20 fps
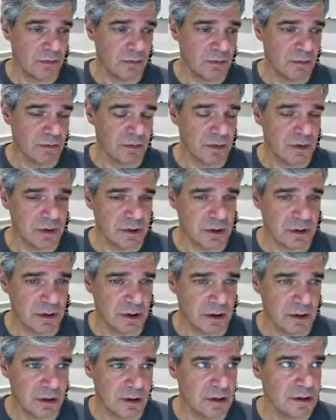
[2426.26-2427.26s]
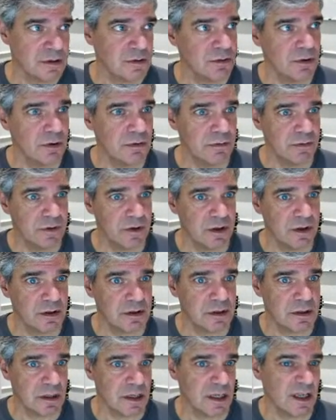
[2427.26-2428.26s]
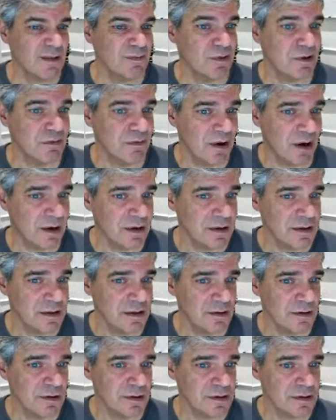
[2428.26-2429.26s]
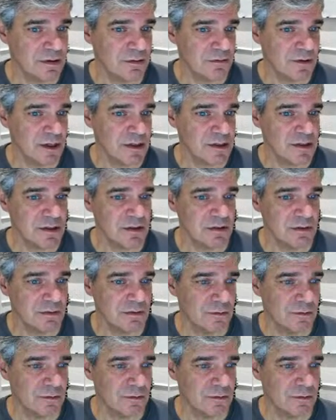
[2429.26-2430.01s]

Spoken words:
the sort of thing to keep in mind here is the reason,